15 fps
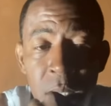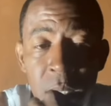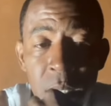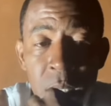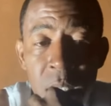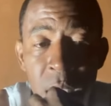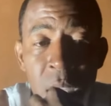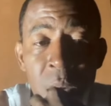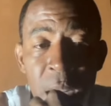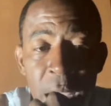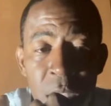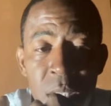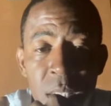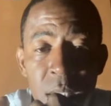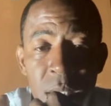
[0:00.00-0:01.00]
She called the house.
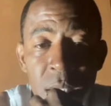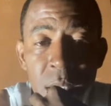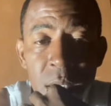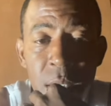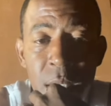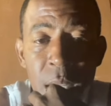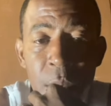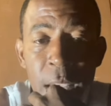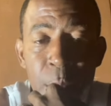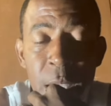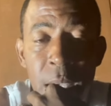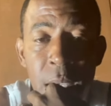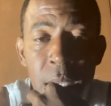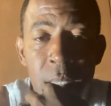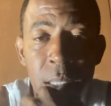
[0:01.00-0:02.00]
And I'm like,
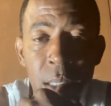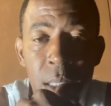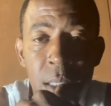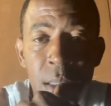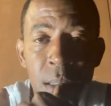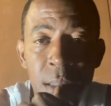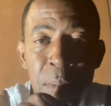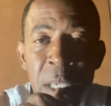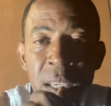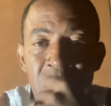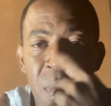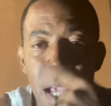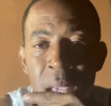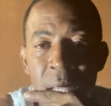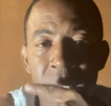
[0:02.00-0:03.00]
man, let me get a
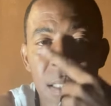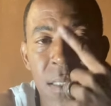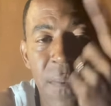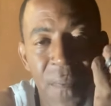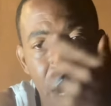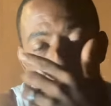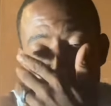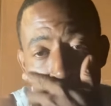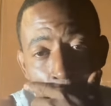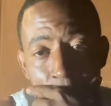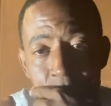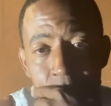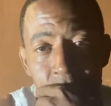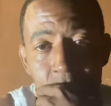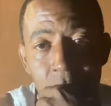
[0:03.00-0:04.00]
ride to 510.
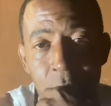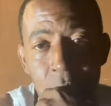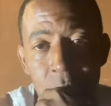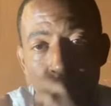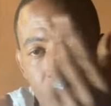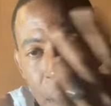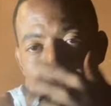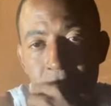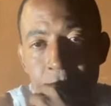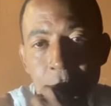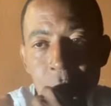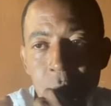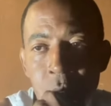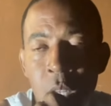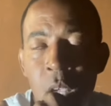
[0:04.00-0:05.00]
What about?
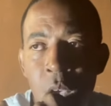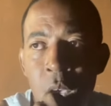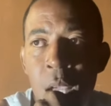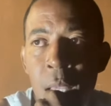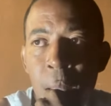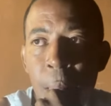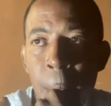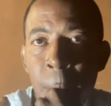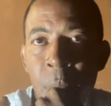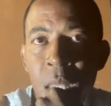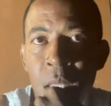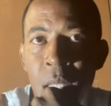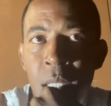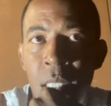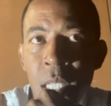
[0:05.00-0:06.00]
She's like, all right.
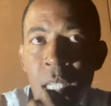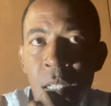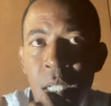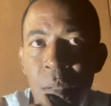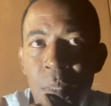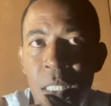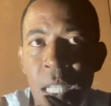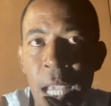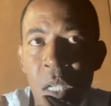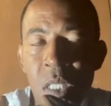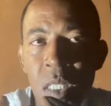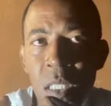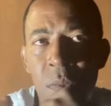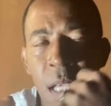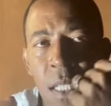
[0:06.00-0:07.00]
She ended up coming to the house.
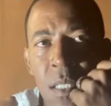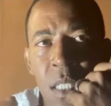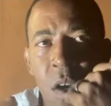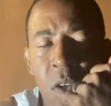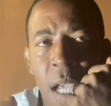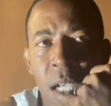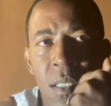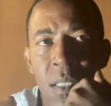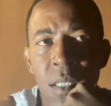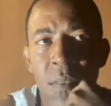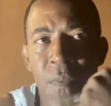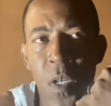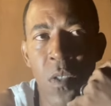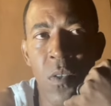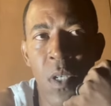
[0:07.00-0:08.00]
She called the house
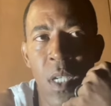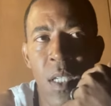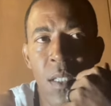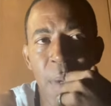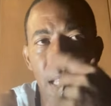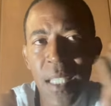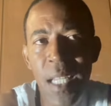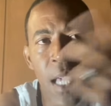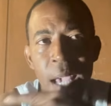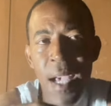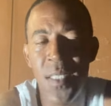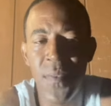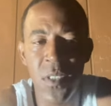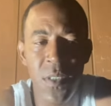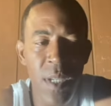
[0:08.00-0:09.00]
phone. Back then they had a house phone.
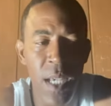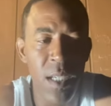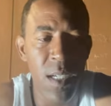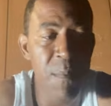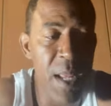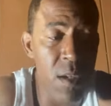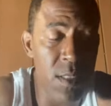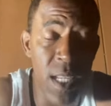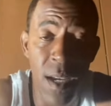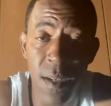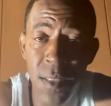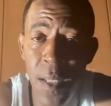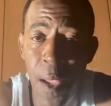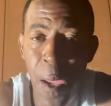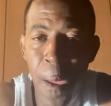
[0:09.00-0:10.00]
She was like, I'm downstairs.
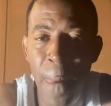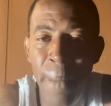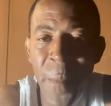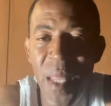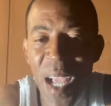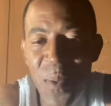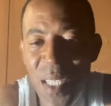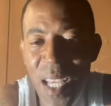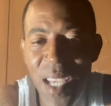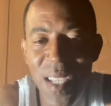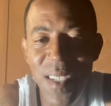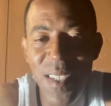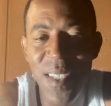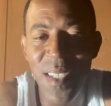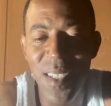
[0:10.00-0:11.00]
I was like,
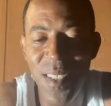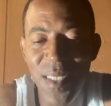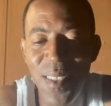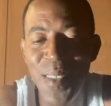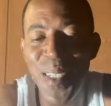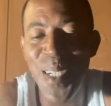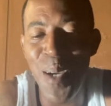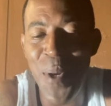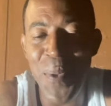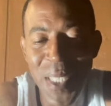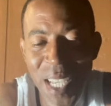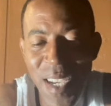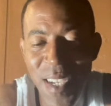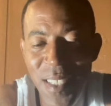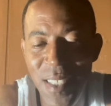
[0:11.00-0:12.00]
come
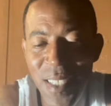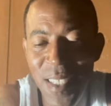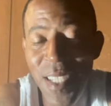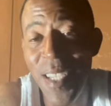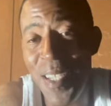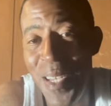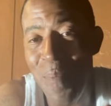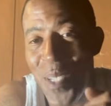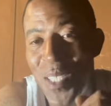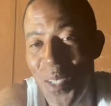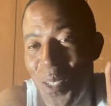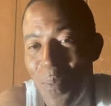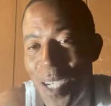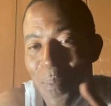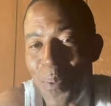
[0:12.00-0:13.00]
upstairs and let me show you
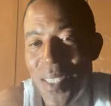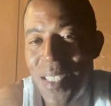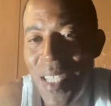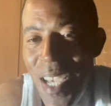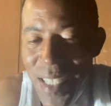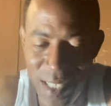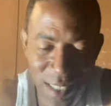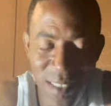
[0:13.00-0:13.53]
my appreciation.